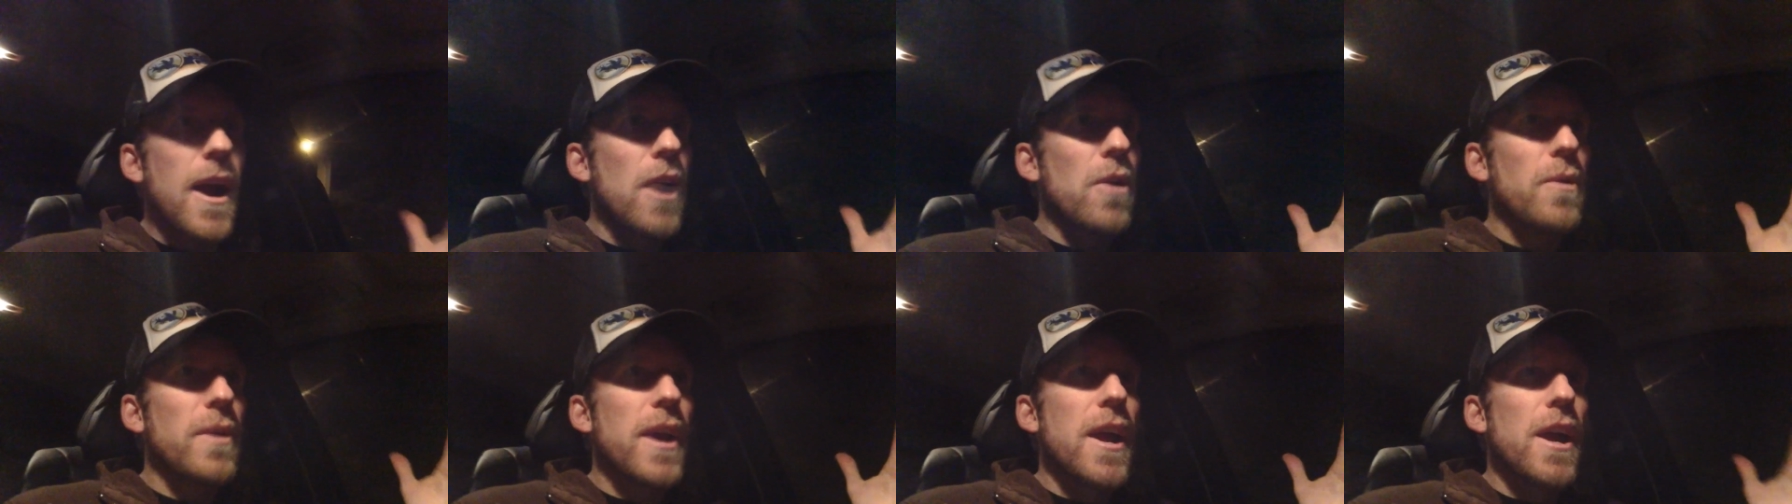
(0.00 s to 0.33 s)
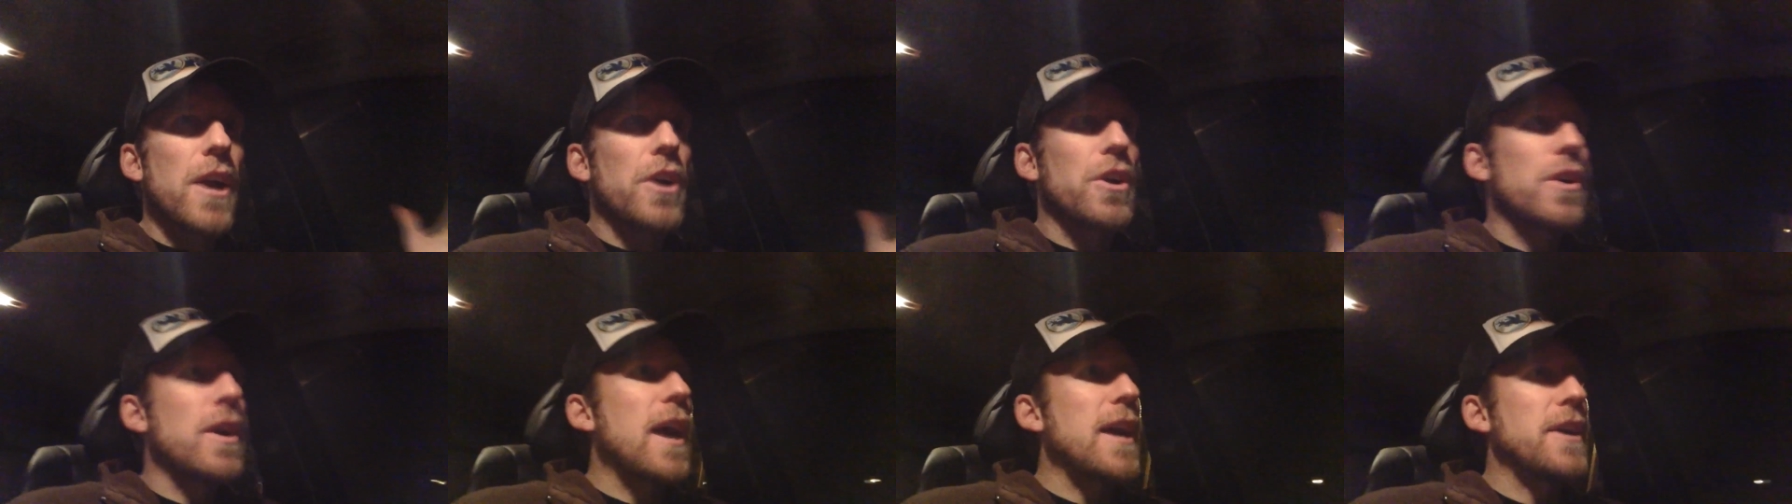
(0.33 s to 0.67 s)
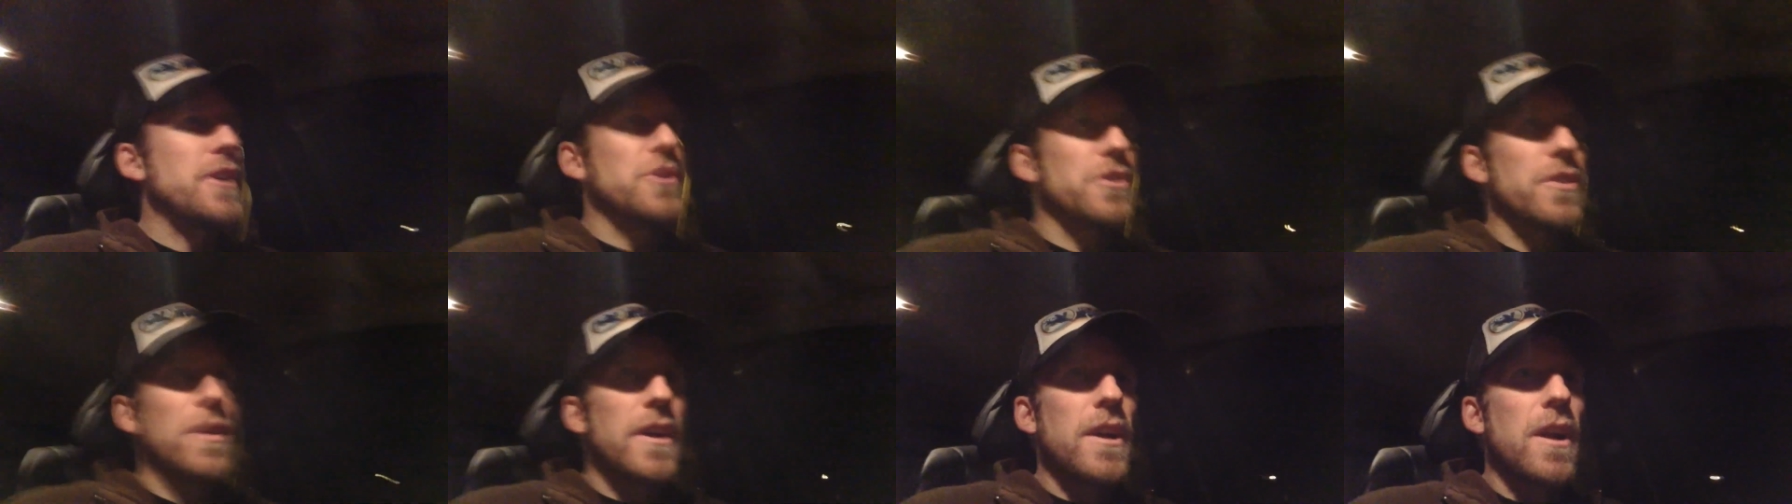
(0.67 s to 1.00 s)
I don't care. Crack
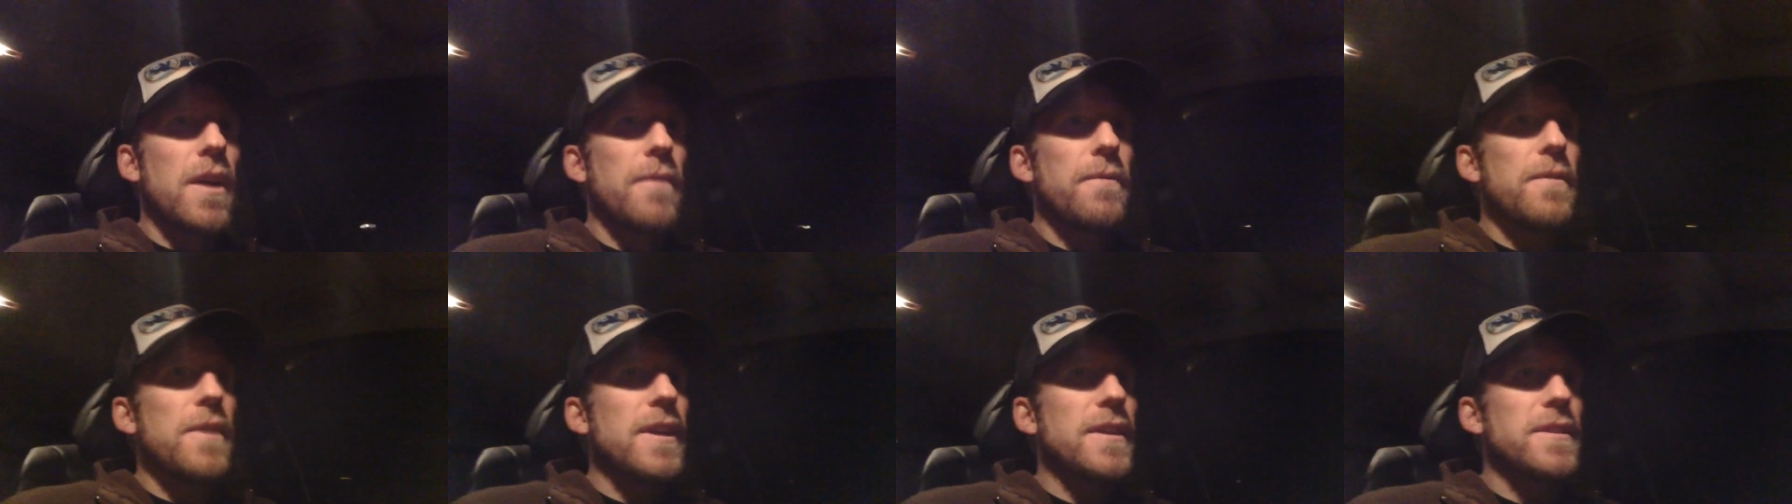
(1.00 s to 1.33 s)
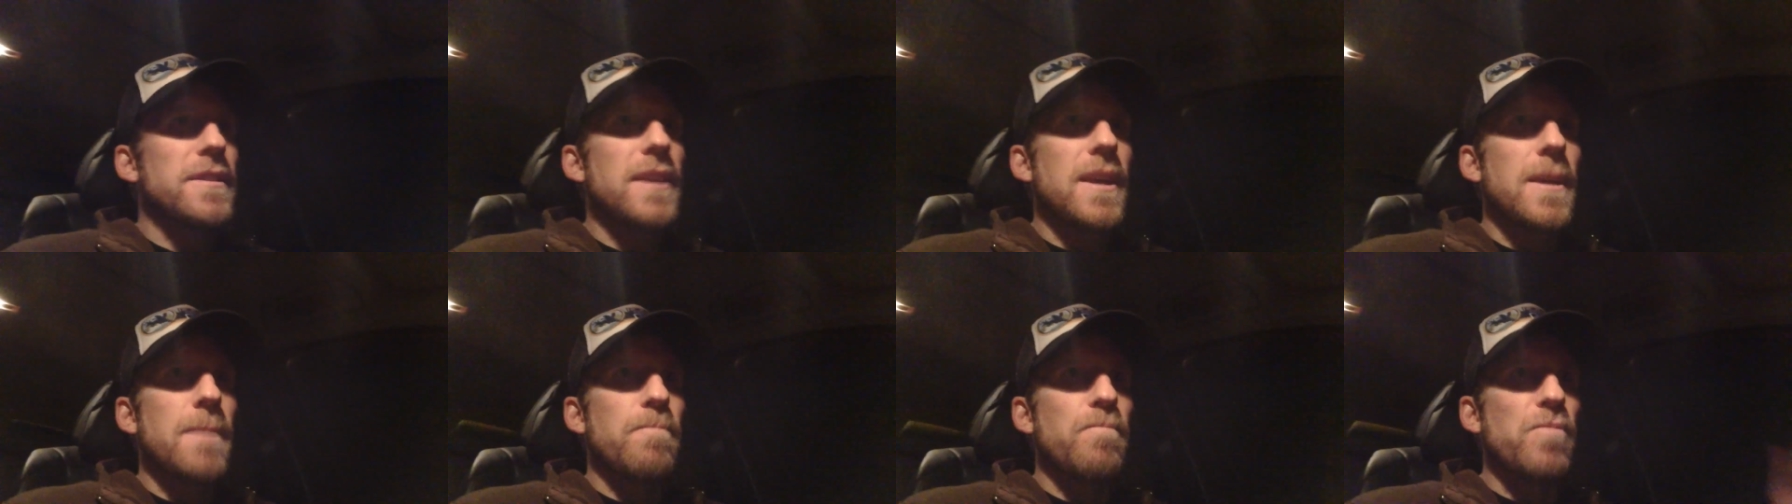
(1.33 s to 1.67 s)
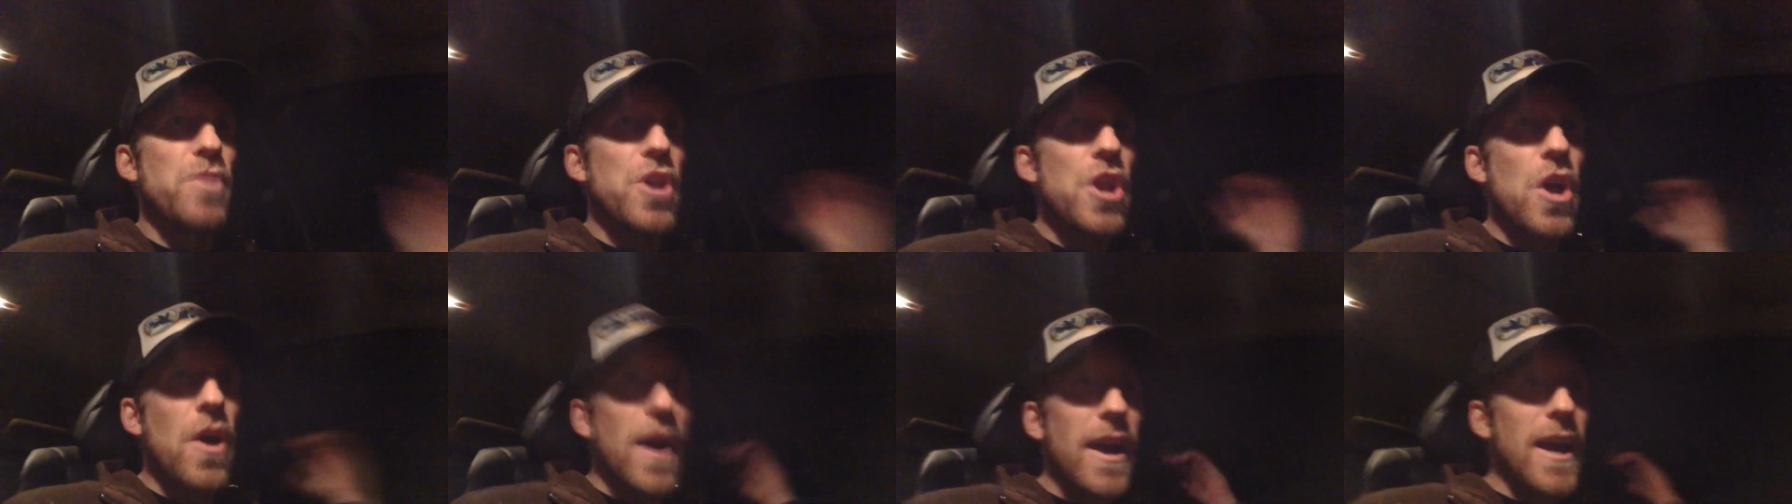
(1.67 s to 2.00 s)
screen, I'll fix it.
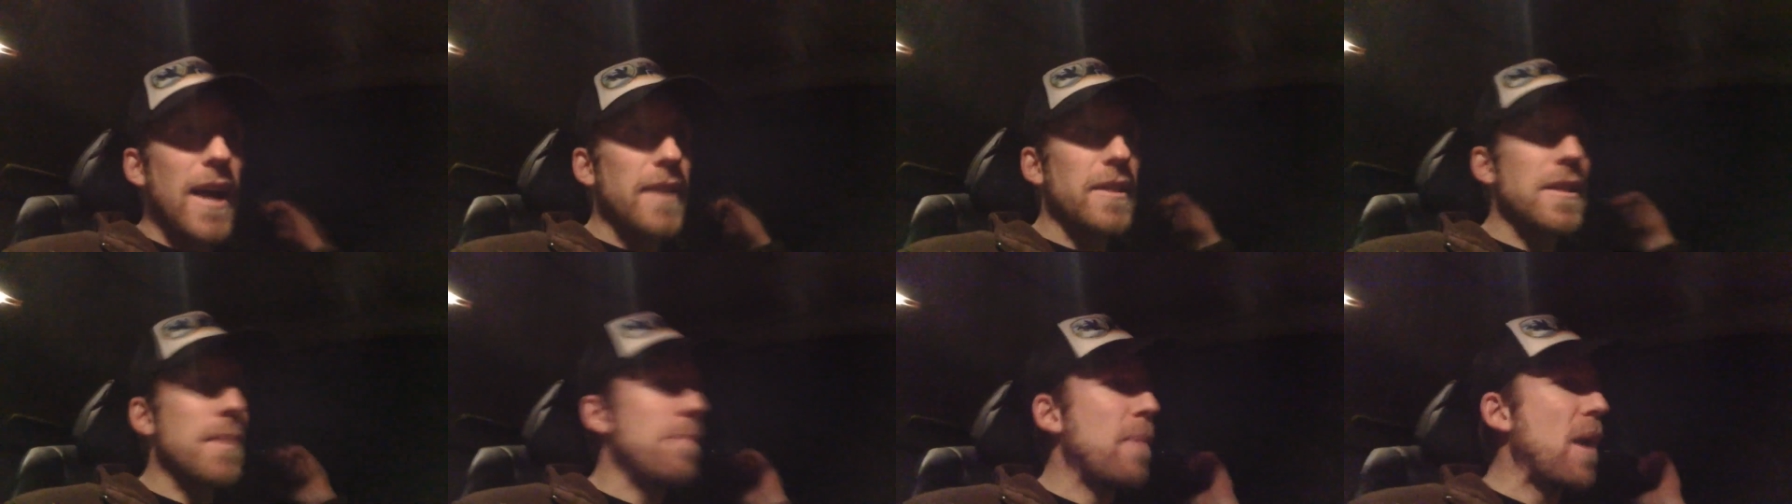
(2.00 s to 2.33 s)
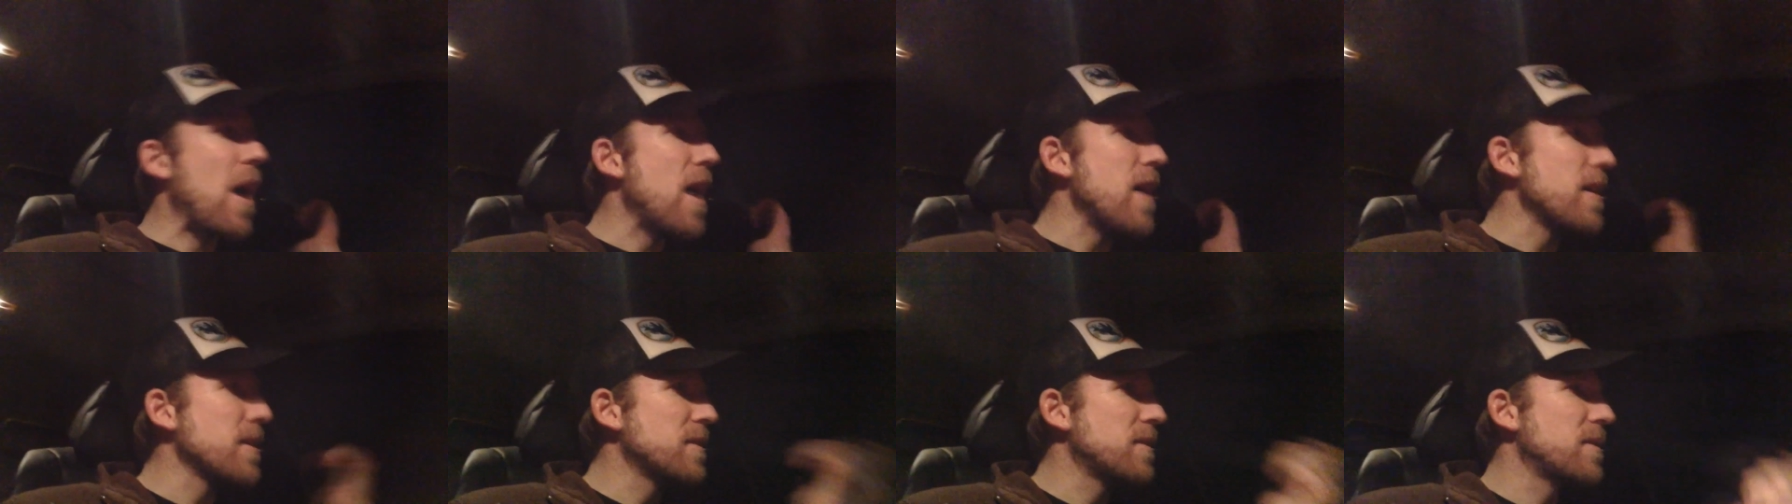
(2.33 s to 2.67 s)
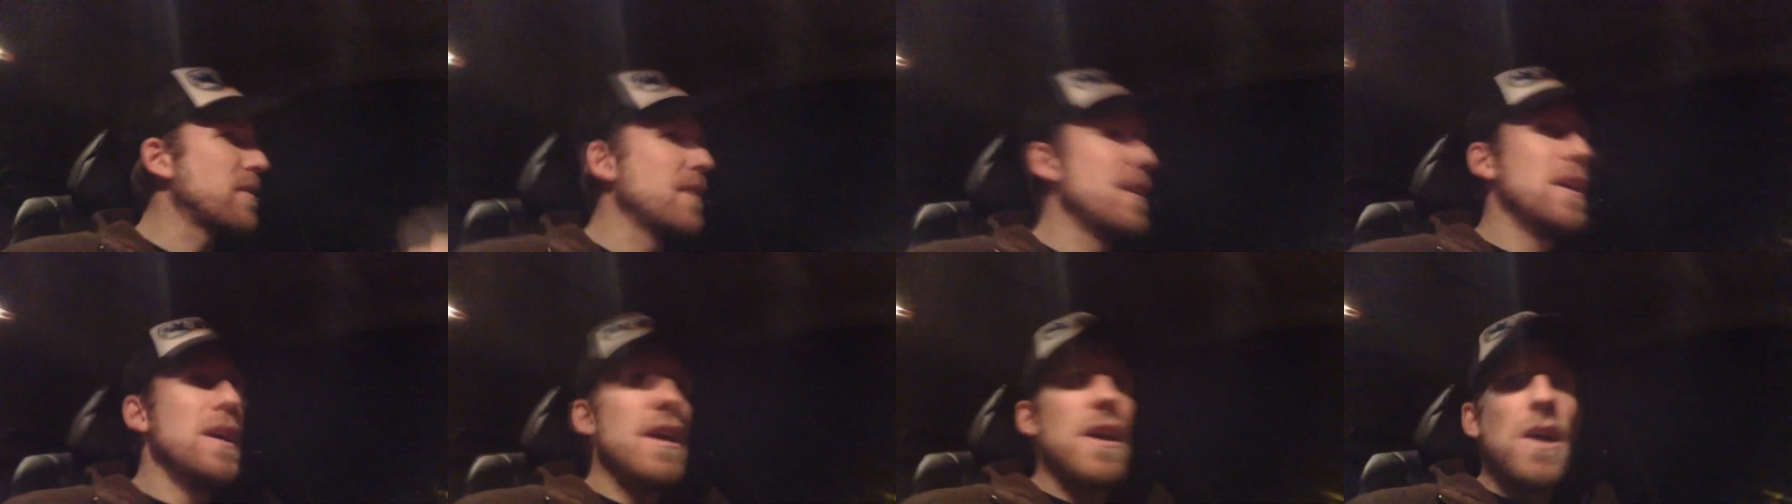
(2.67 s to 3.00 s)
You know, I got the box.